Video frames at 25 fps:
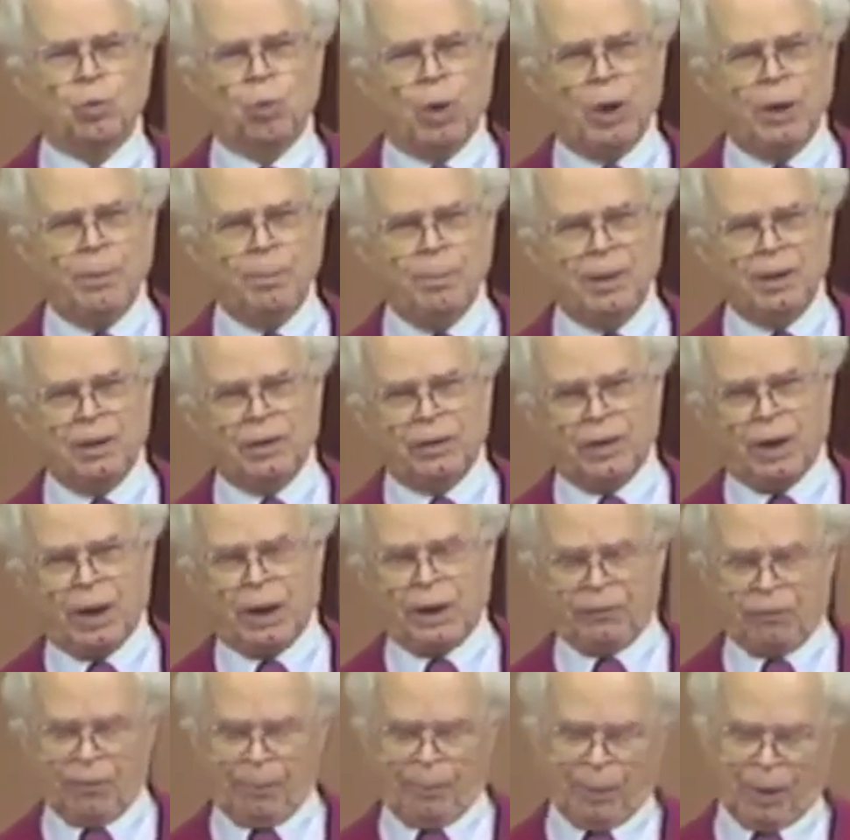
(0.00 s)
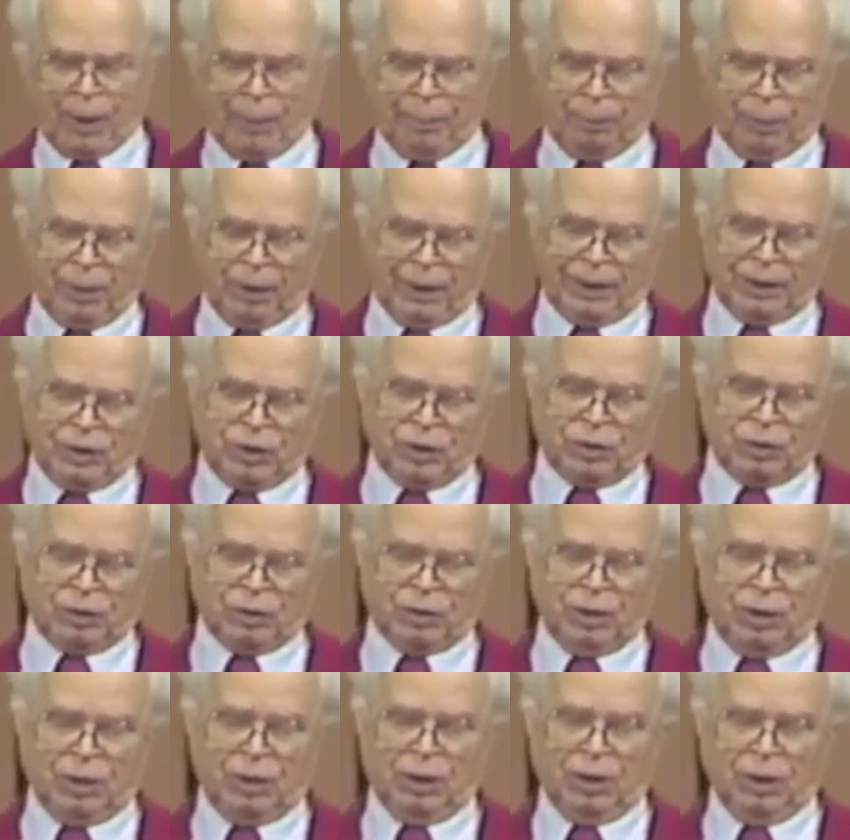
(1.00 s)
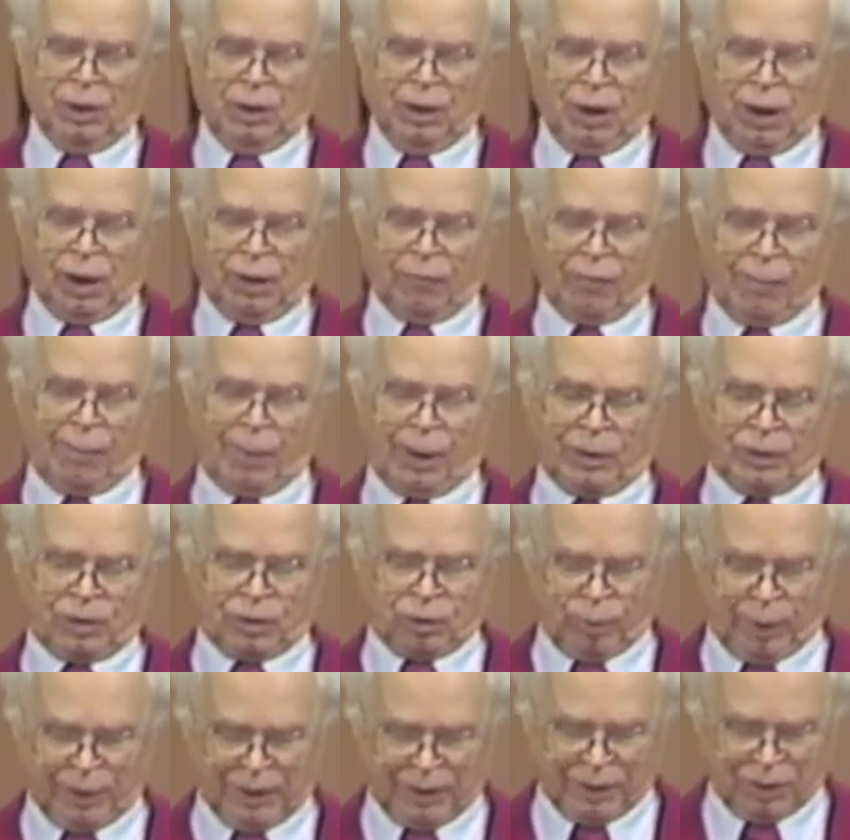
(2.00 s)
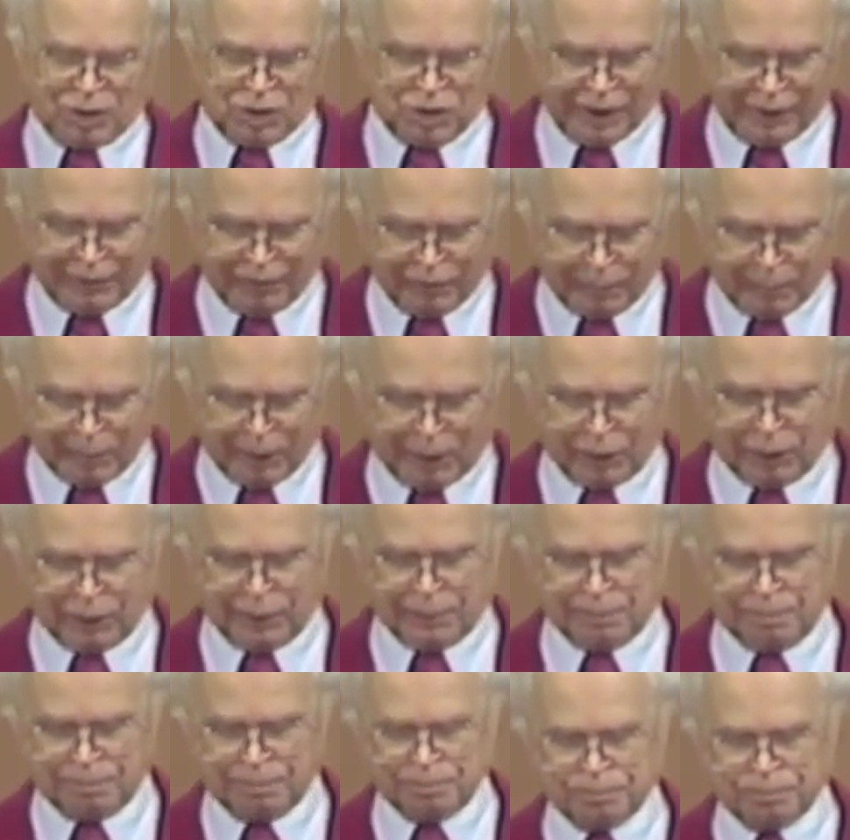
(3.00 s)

1 million out of a population of about 27 million.